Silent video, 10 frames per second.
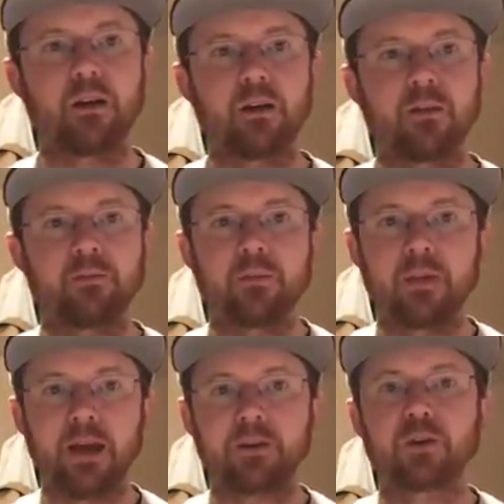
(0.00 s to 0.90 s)
um,
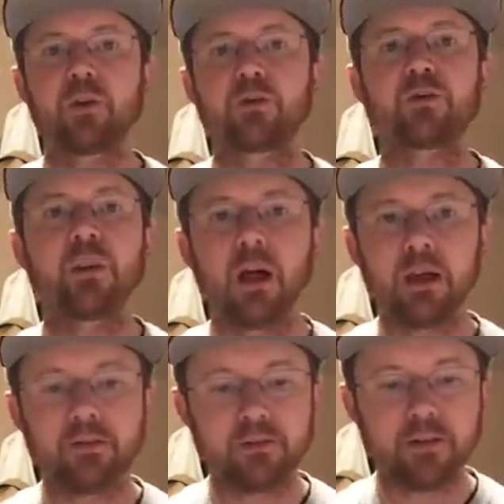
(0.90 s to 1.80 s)
how to go through
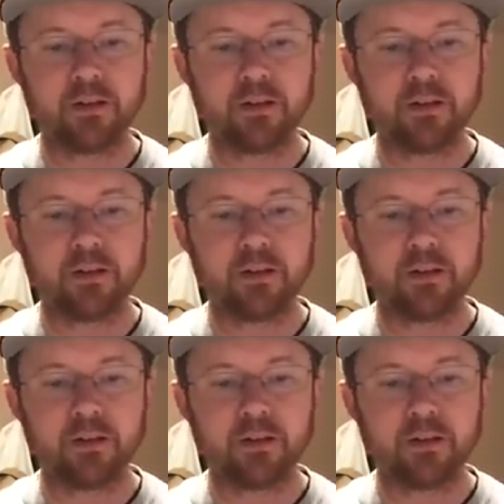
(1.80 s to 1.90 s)
life,